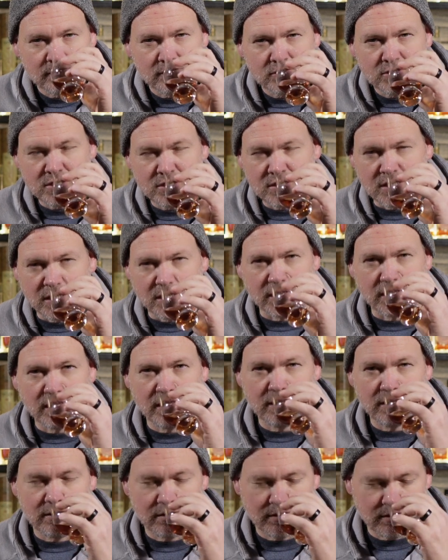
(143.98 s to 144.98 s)
Just a
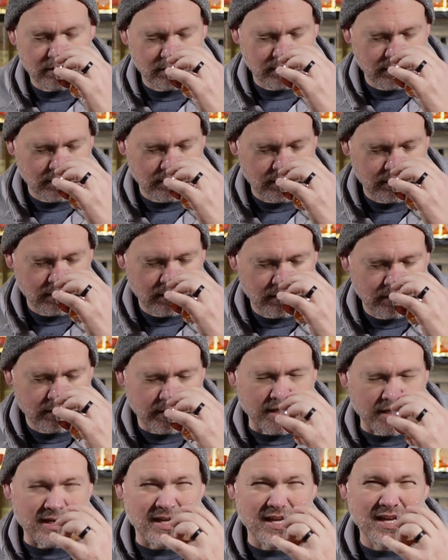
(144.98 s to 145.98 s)

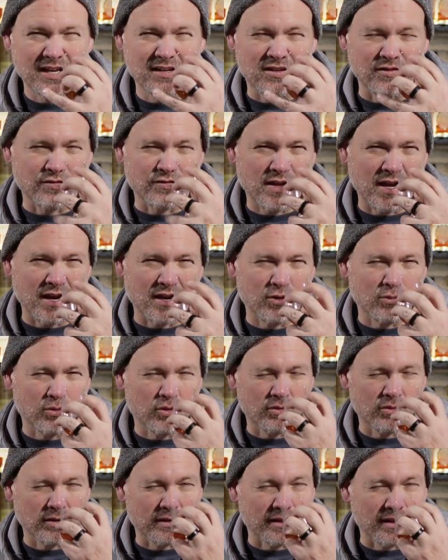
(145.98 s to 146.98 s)
hint of
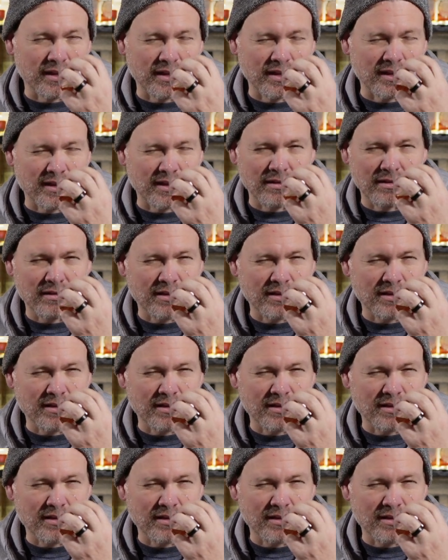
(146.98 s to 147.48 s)
caramelly